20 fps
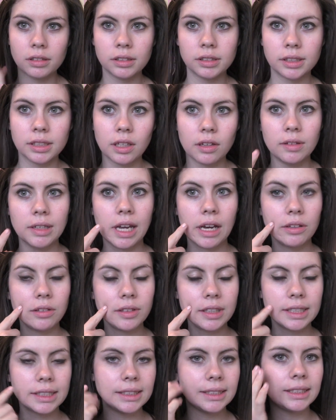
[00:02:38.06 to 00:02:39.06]
So now
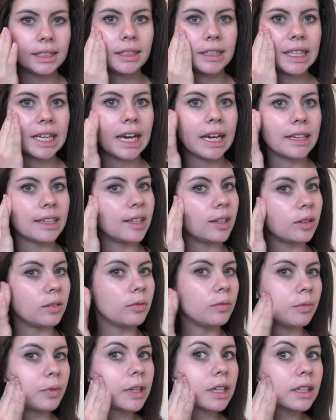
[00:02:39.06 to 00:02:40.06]
you can see that
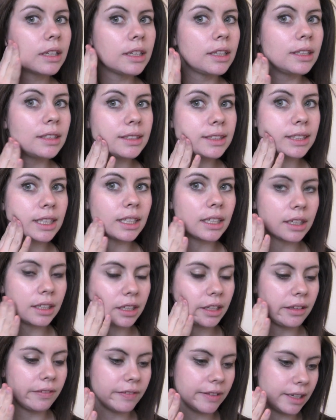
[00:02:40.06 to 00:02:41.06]
it really did
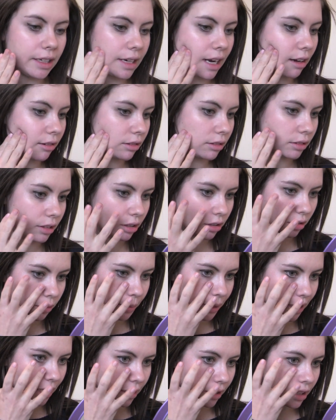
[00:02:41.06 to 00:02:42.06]
even it out a little
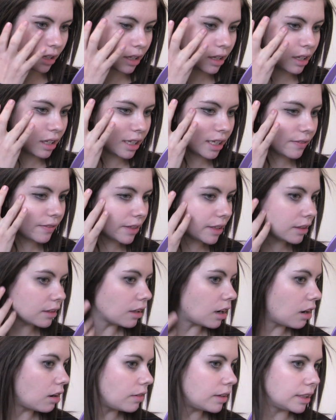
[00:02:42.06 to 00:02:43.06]
bit. Even
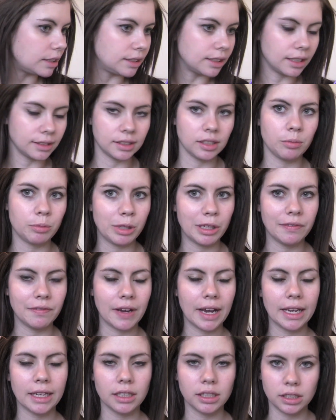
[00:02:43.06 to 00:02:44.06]
though it doesn't
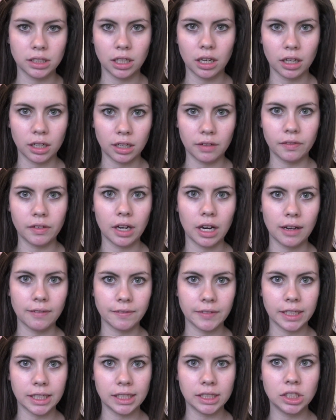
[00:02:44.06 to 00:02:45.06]
provide a ton of
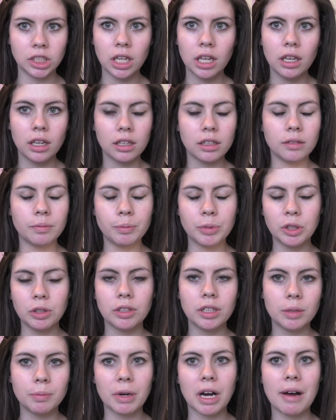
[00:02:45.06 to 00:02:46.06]
coverage,
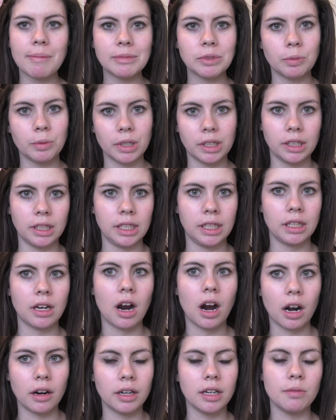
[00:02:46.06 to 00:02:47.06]
beauty balms really
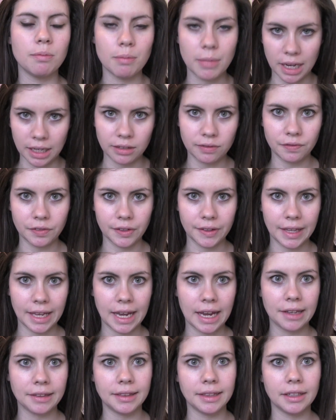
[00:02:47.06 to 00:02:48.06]
aren't meant for
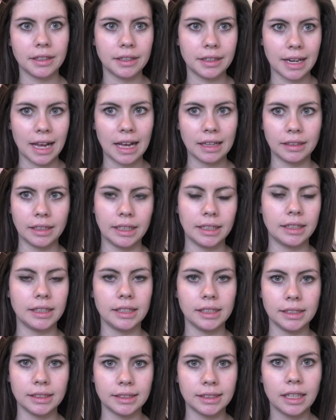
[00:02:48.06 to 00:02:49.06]
that. They're not like
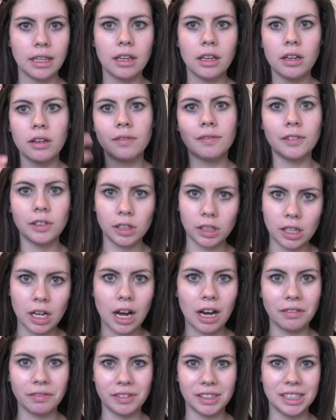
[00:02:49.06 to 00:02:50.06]
these full
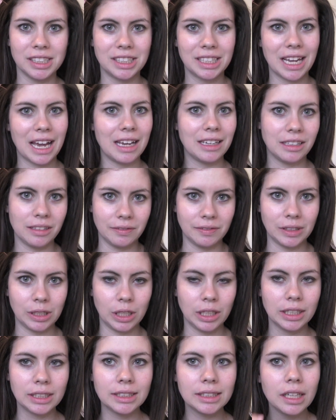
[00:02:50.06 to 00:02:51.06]
coverage kind of
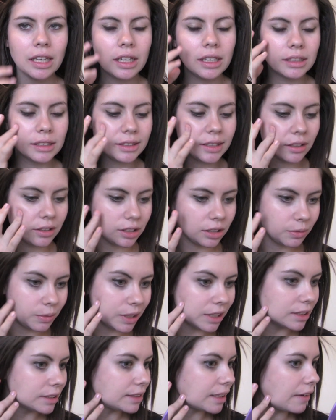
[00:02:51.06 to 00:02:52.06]
looks. So you
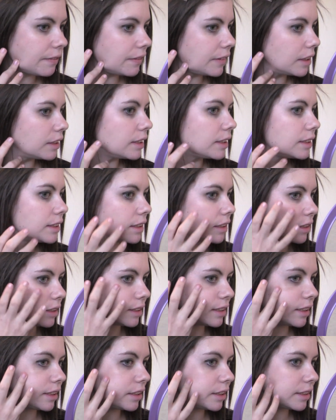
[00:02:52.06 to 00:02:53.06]
will definitely still
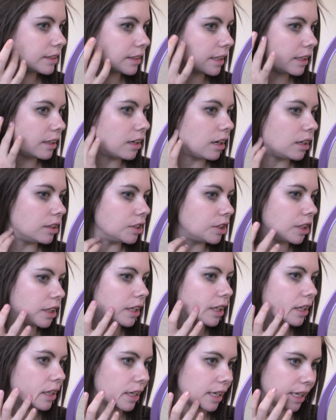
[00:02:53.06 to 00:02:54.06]
see your skin
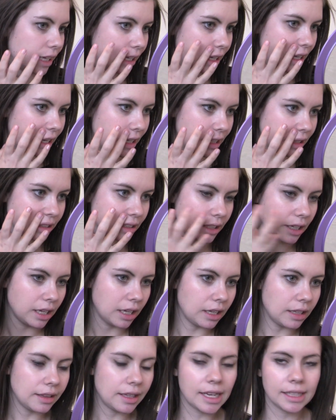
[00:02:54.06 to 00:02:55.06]
under, and
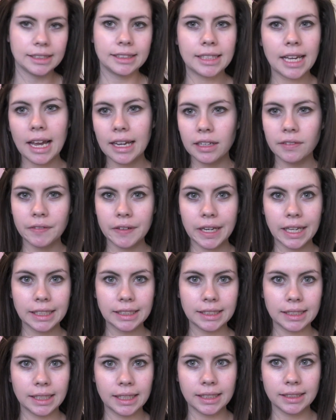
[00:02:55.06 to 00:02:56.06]
that's kind of a
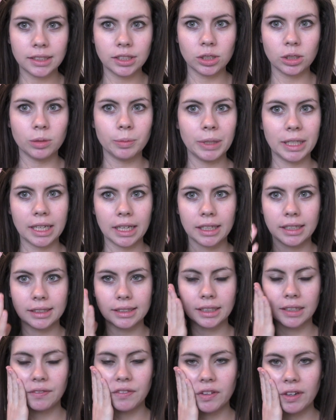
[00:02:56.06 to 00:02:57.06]
nice thing too,
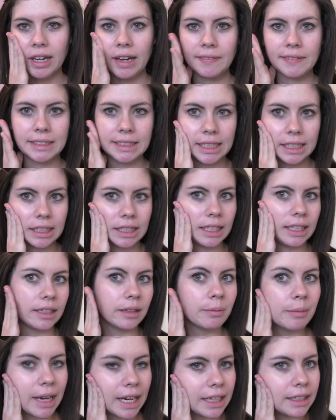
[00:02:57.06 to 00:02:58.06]
because if you have skin
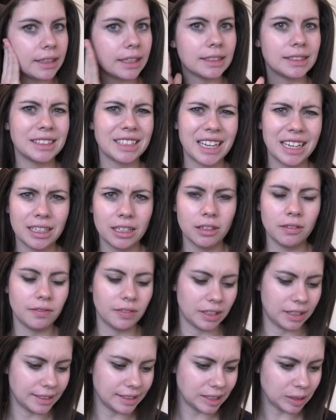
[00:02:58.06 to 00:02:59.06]
like mine that's kind of
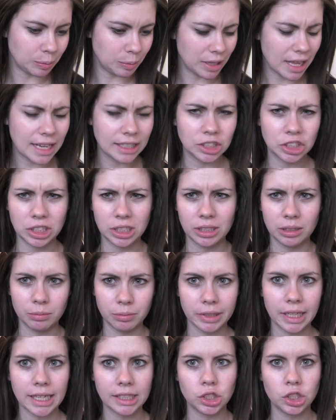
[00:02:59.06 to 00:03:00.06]
like splotchy
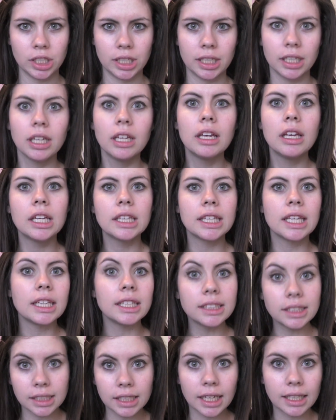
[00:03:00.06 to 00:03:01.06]
and blotchy, then
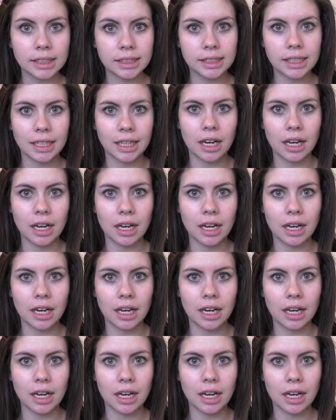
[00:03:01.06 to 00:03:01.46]
it's nice to